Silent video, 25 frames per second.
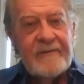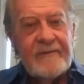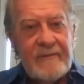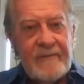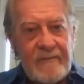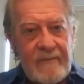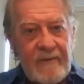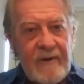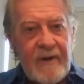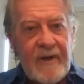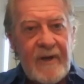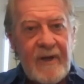
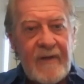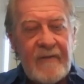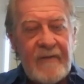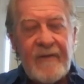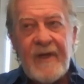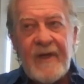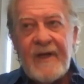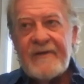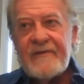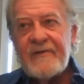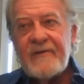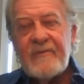Right. Okay. And
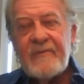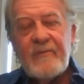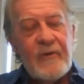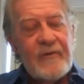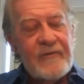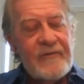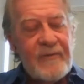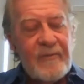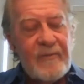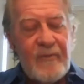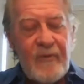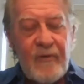that's the
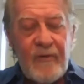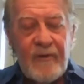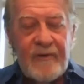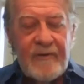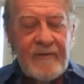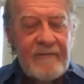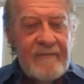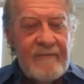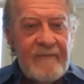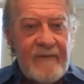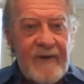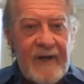most
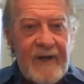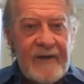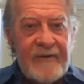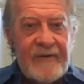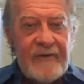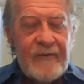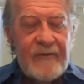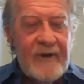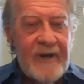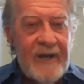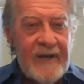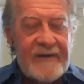important
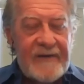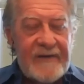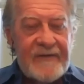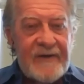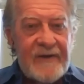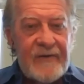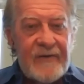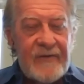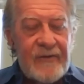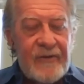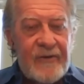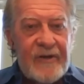value and
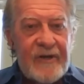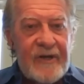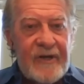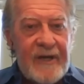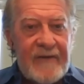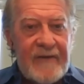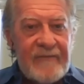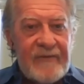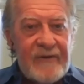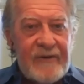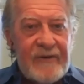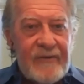asset you can
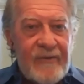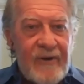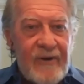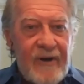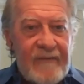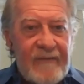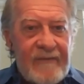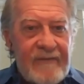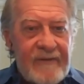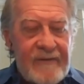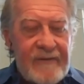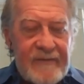have in your
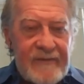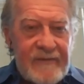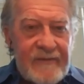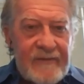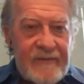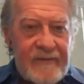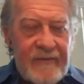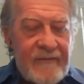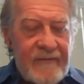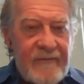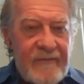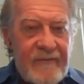office and
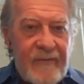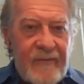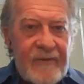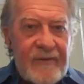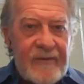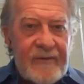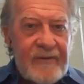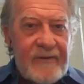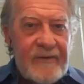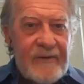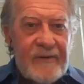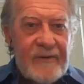so forth,
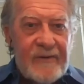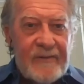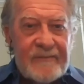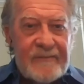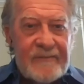you know.